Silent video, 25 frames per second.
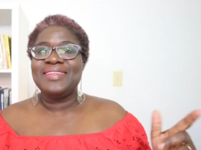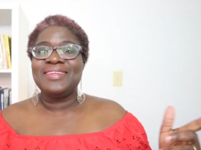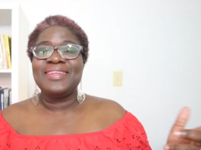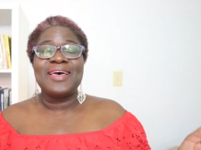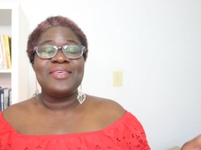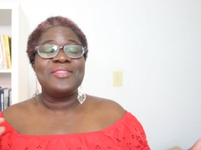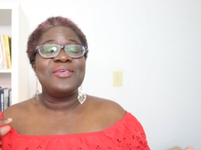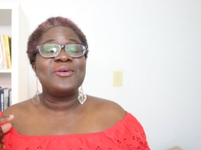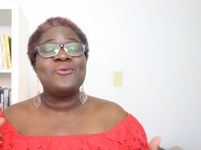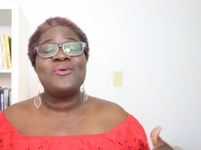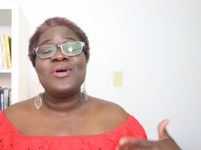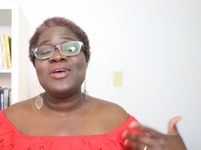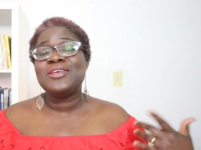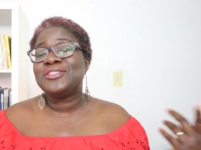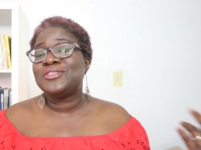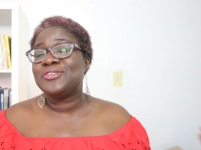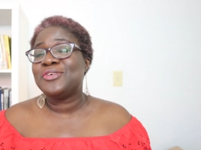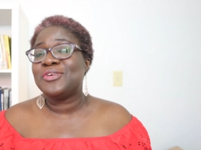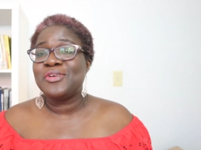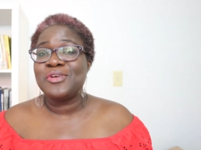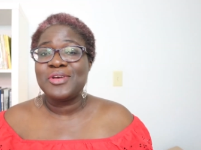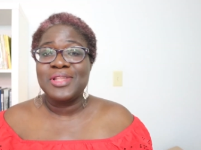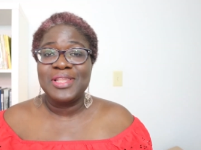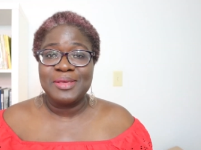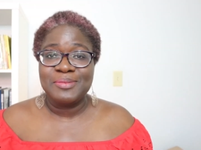Now, the question
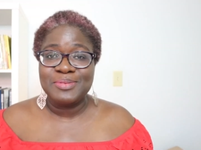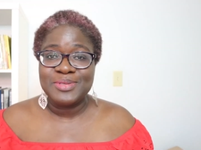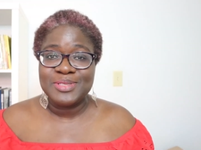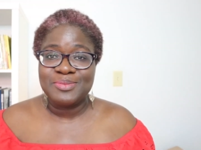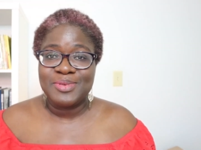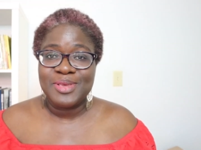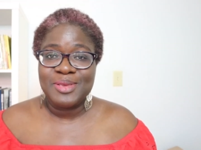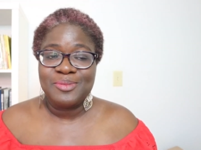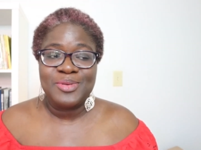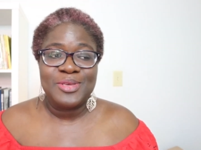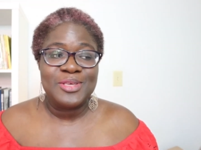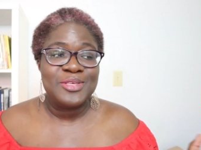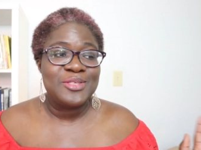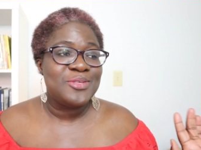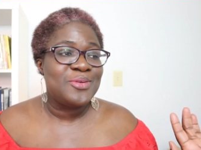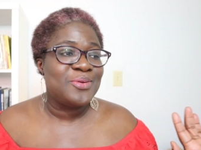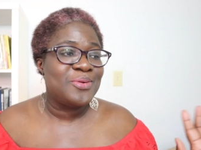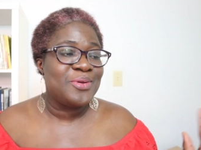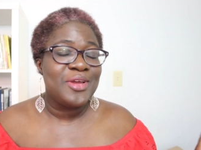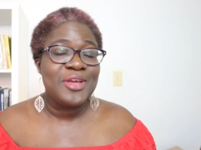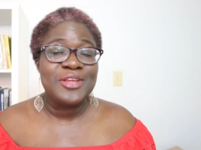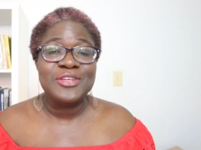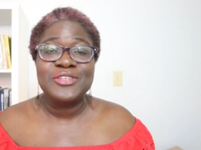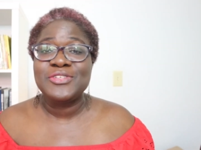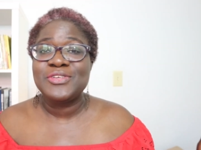on your lips may be, so
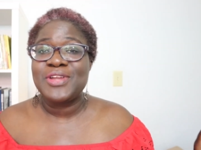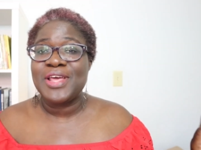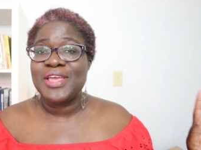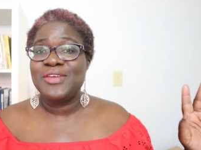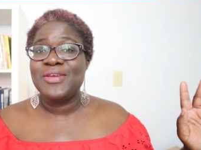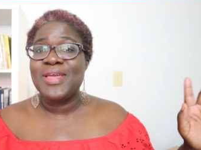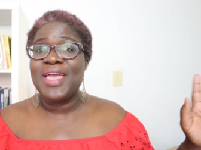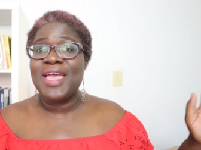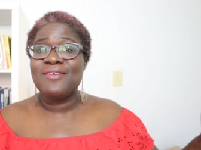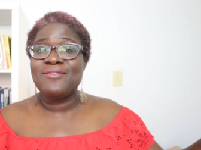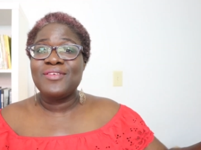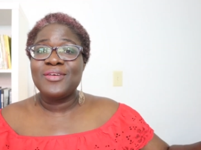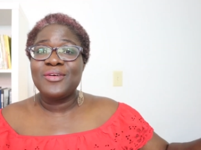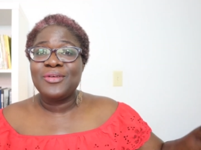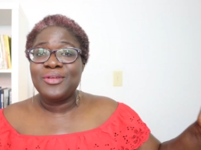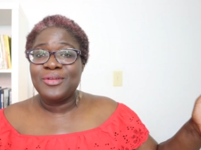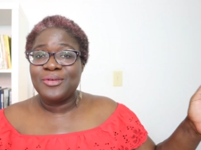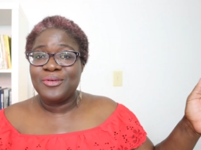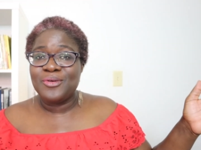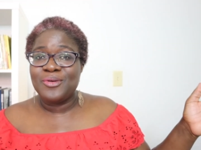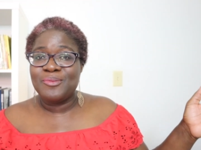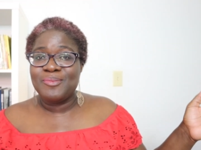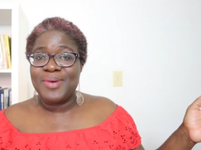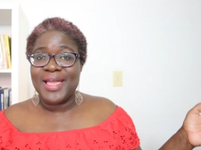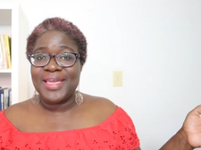Gertrude, are you ever going to
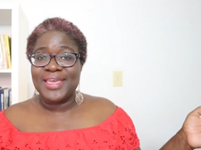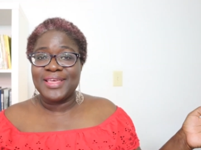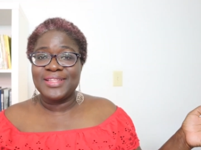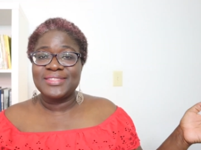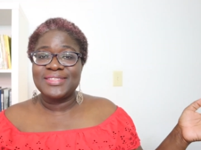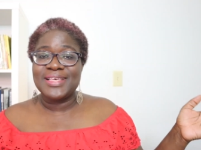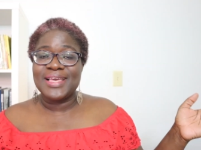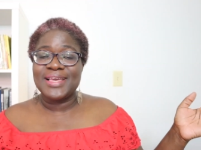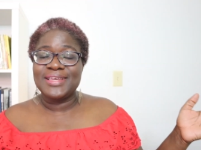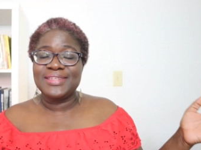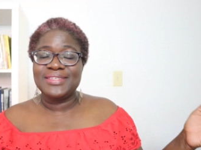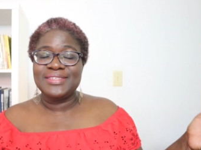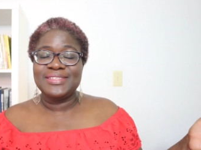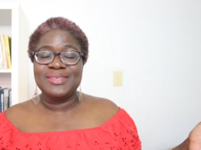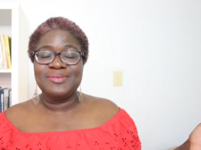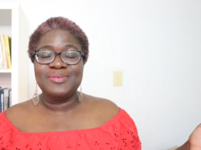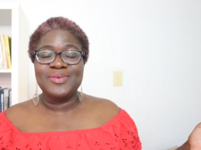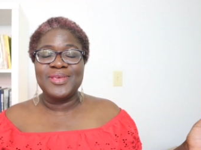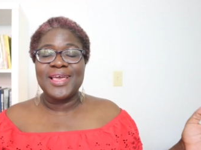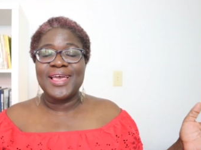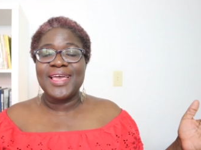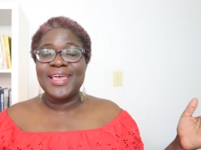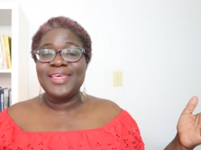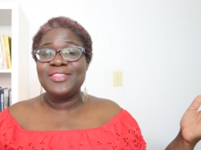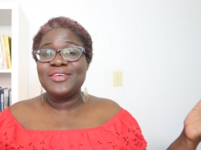go back into
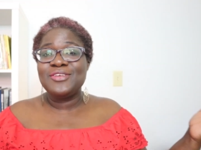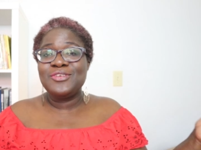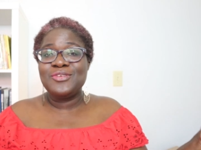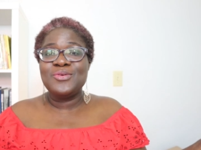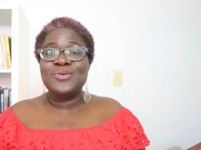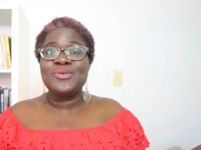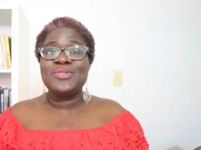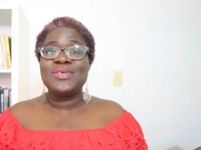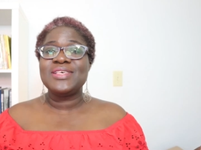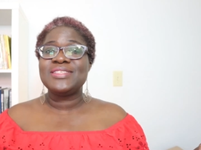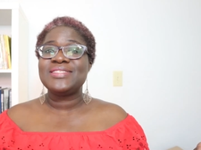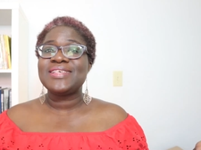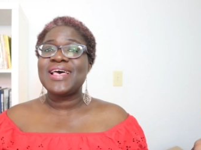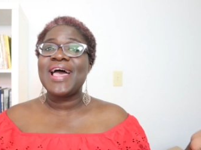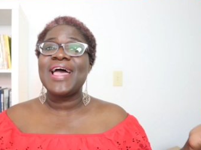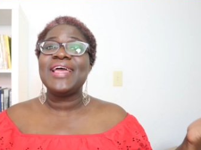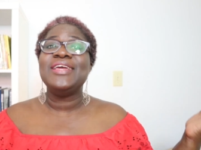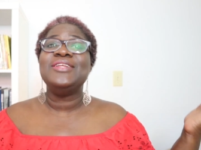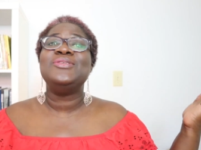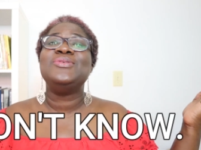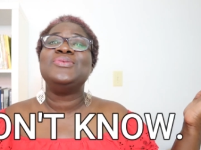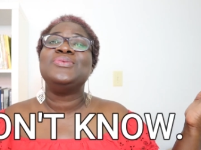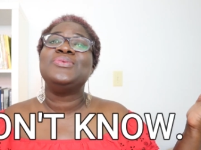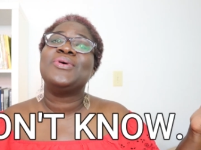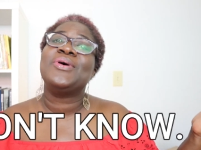academia? And the truth is, I
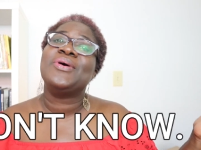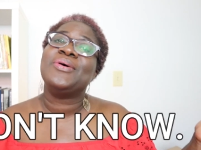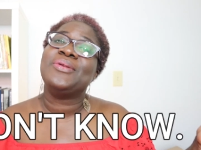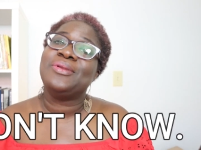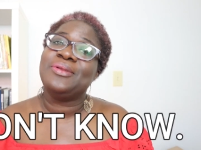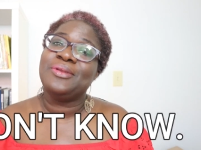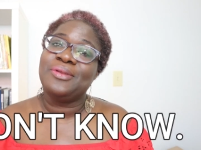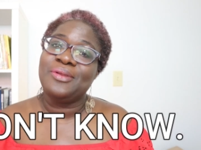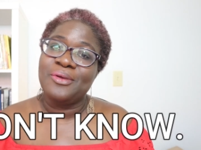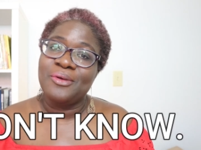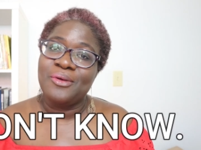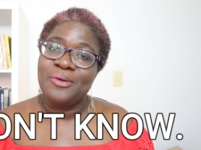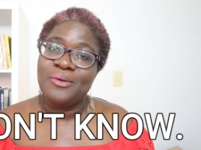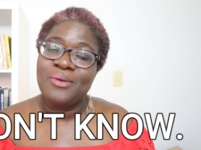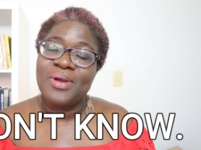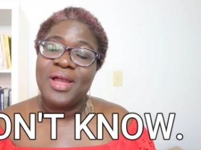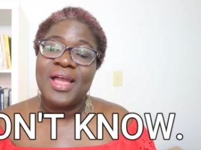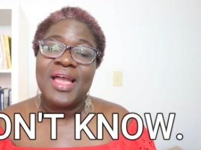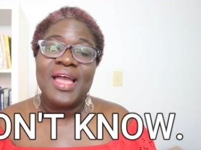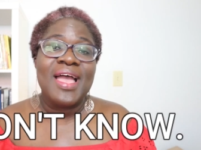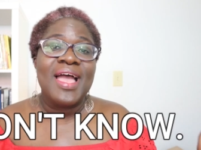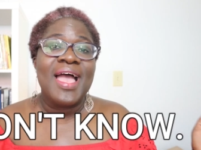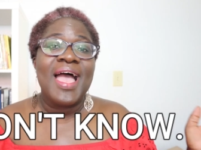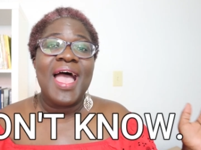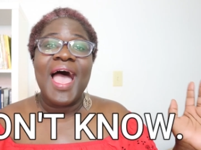do not know.
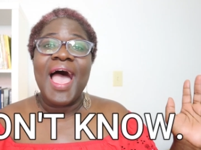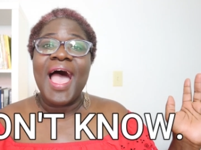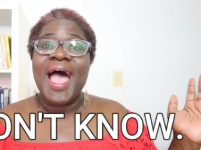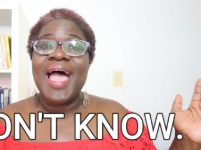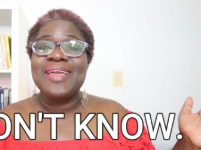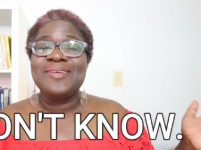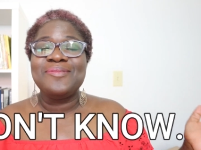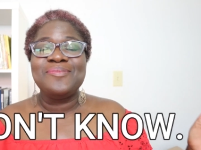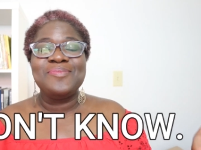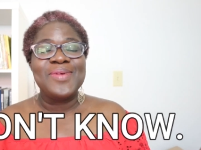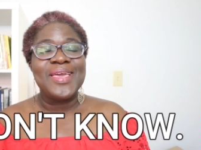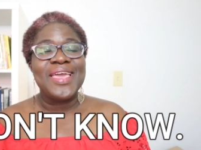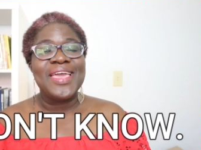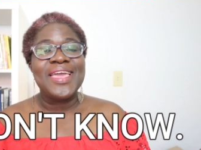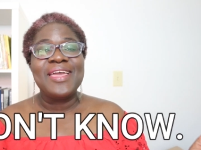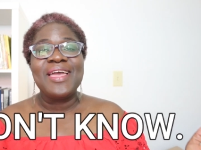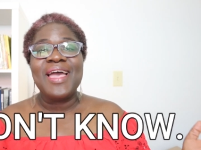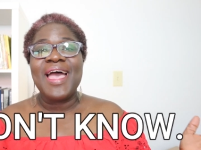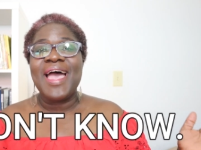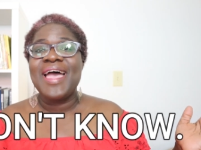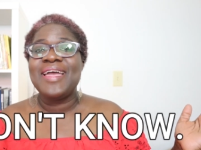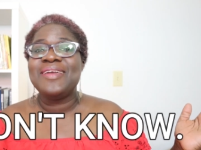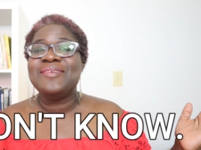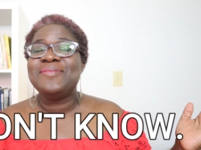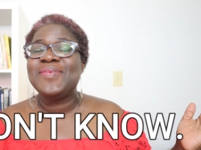I
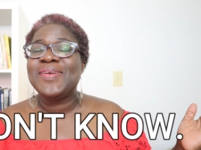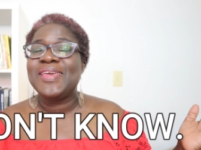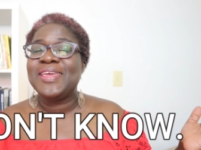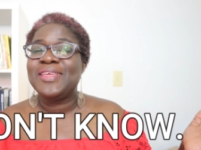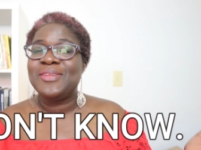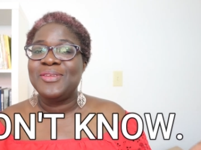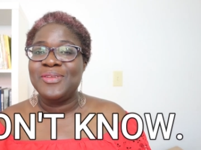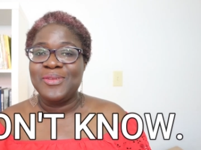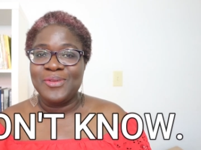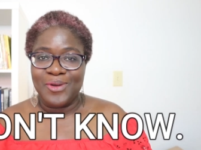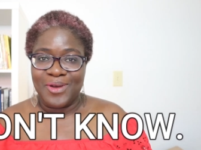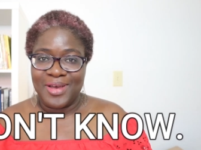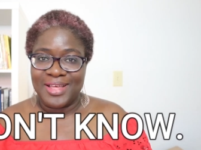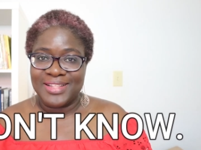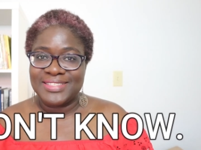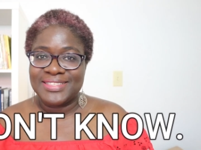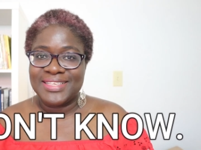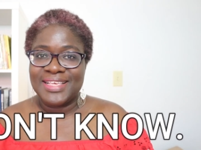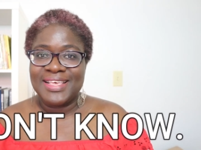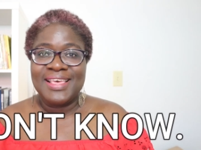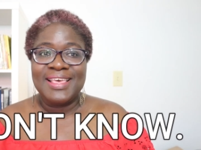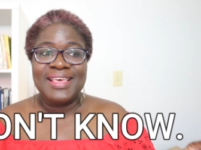may not.